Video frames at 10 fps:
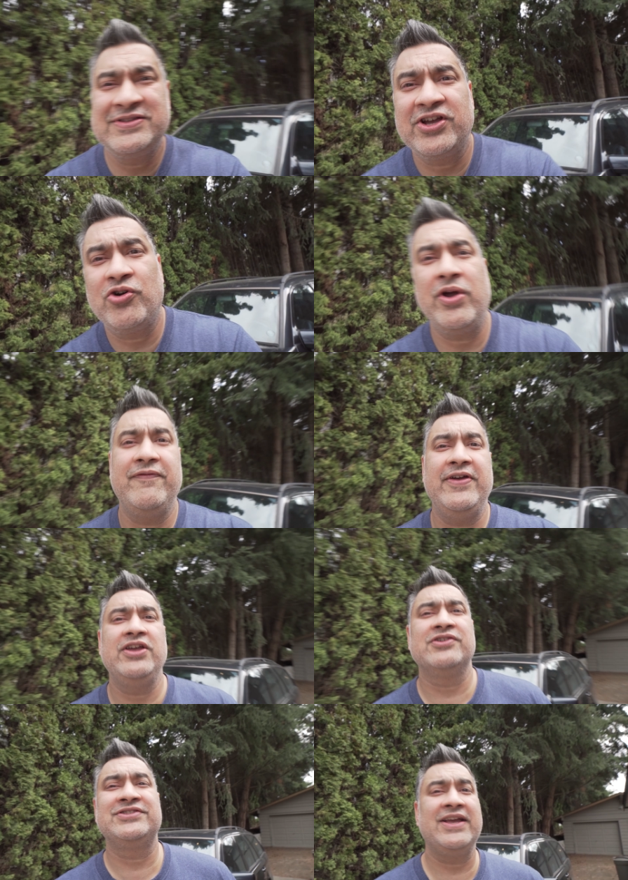basically a quick
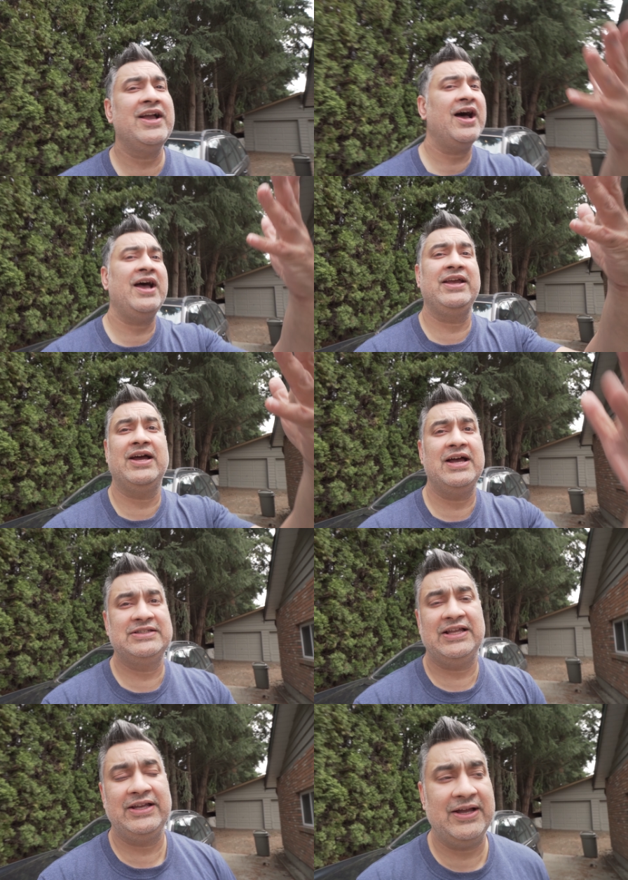video saying hi
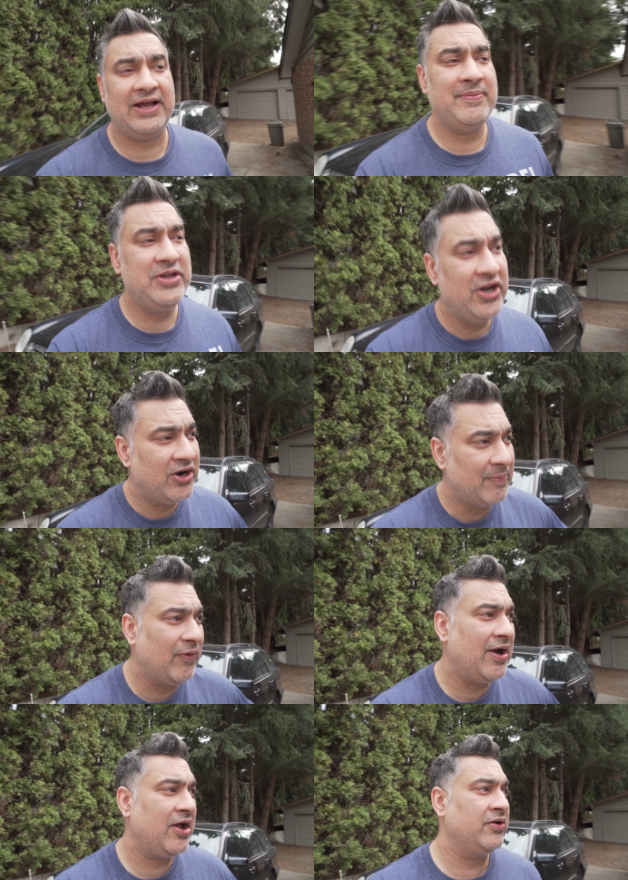guys. Like I'm here, I'm
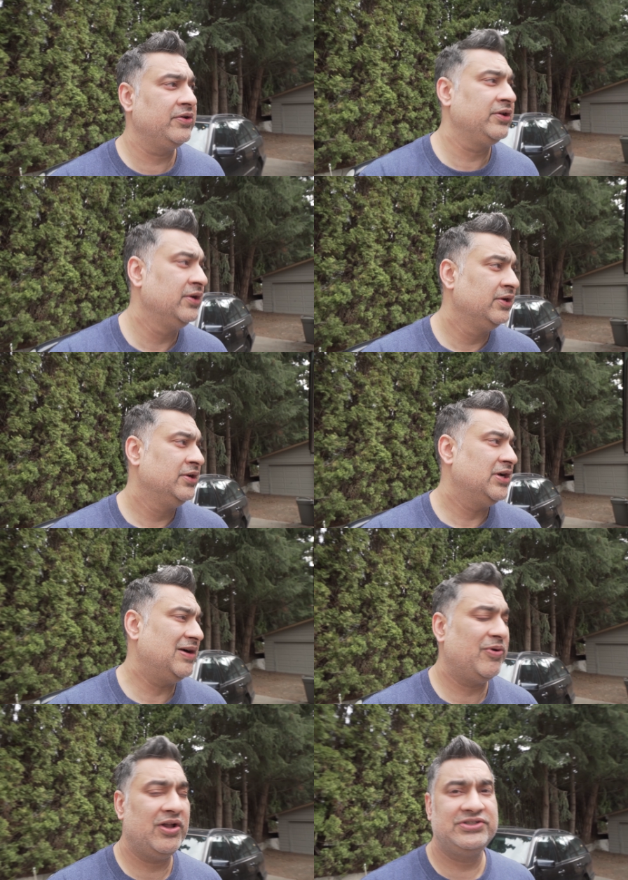around.
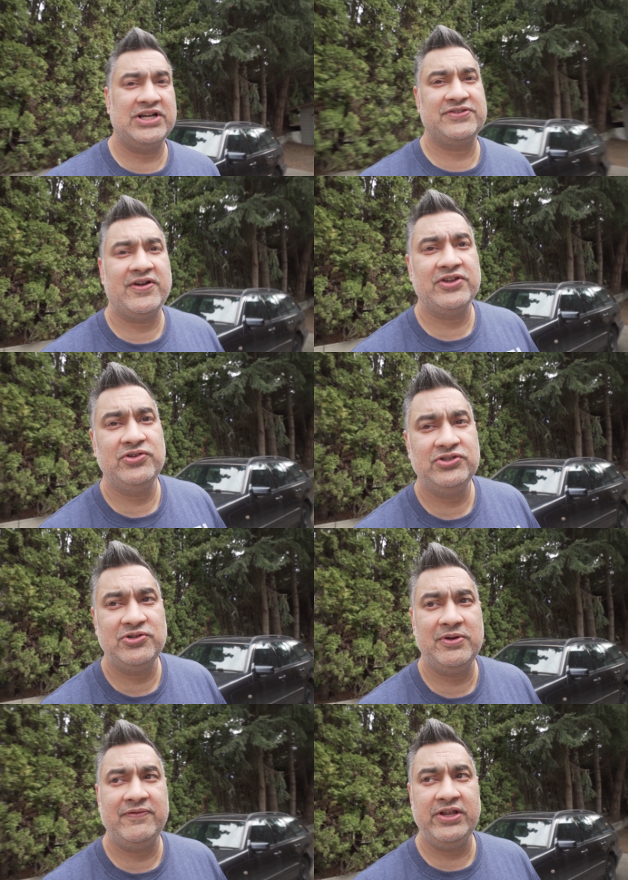I apologize for not doing
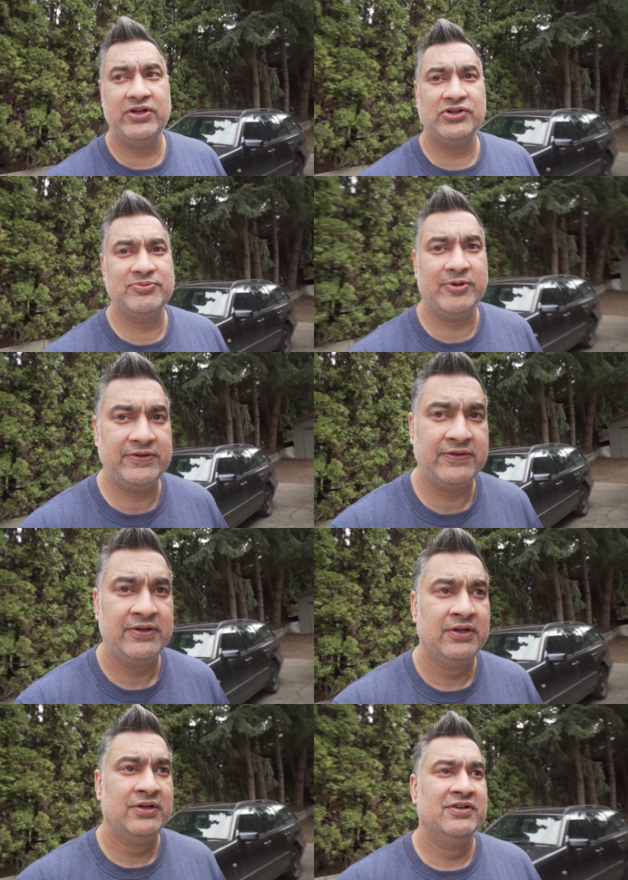too many videos, but
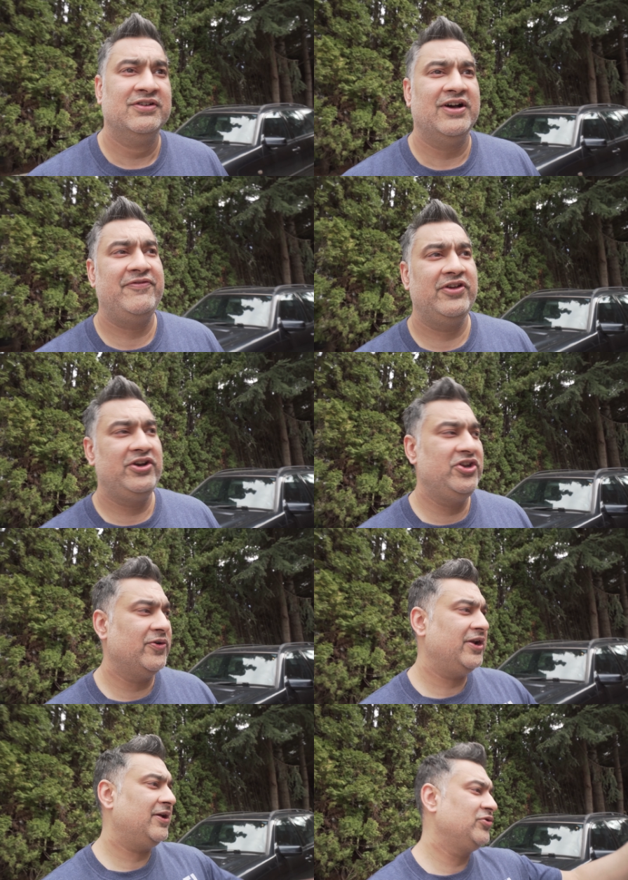I figured, you
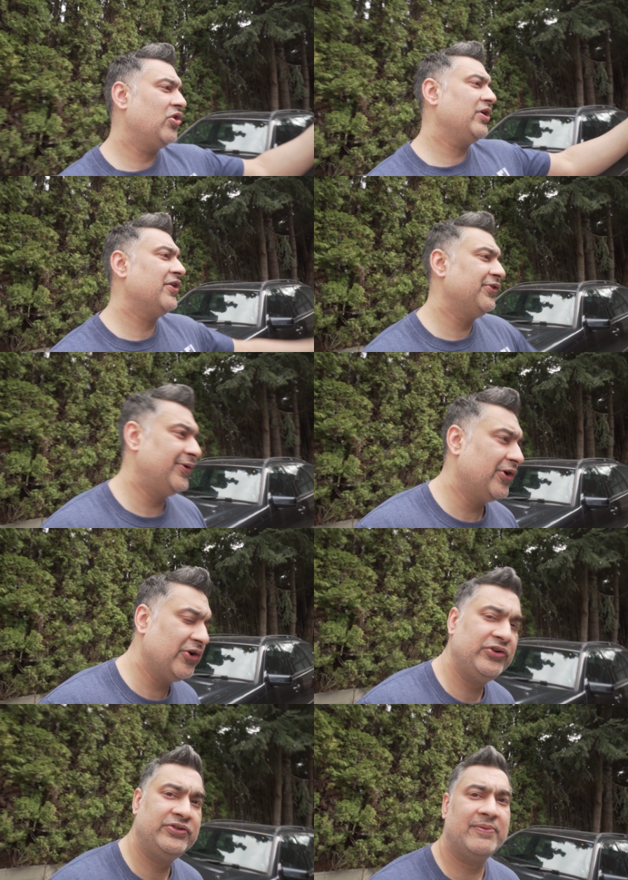know what, I'm going on the
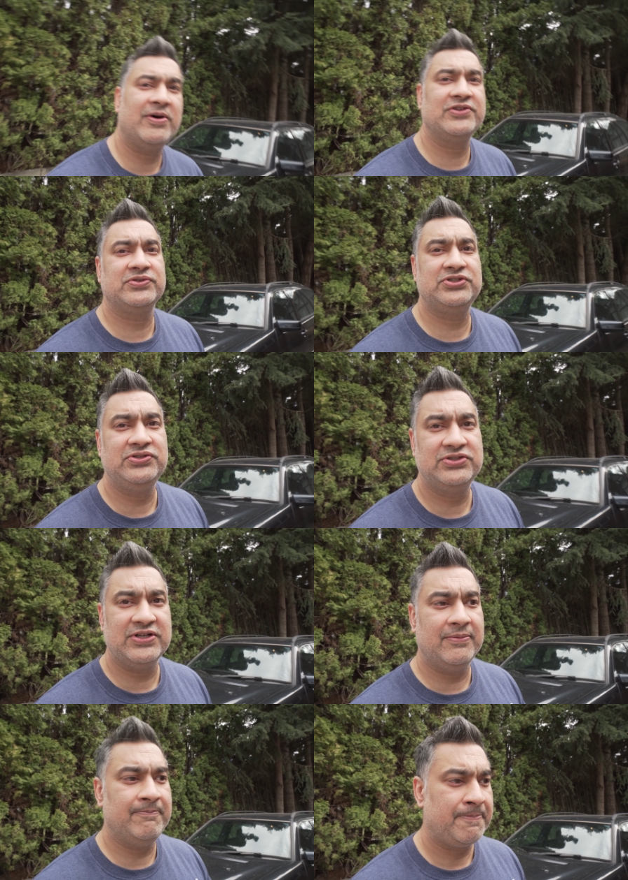road. I might as well shoot
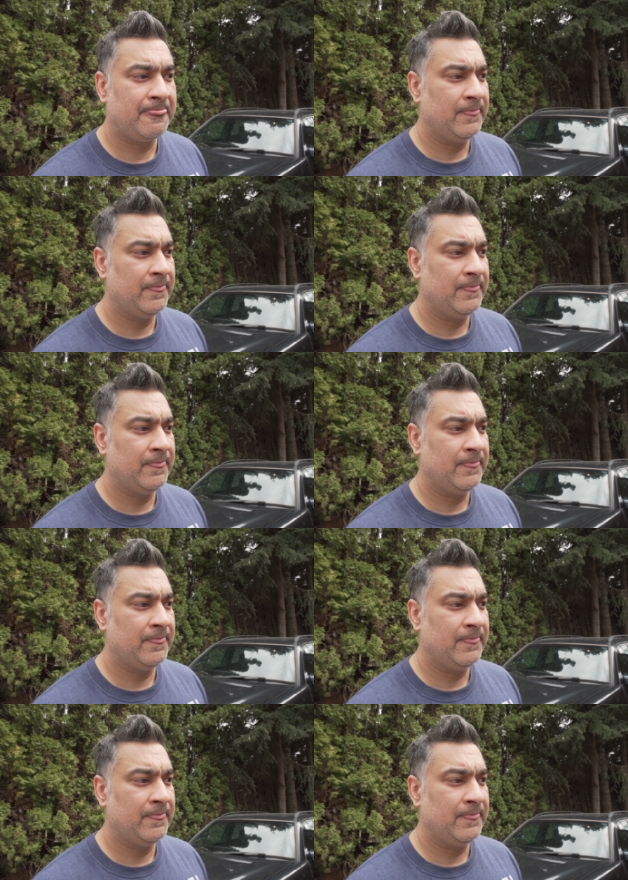some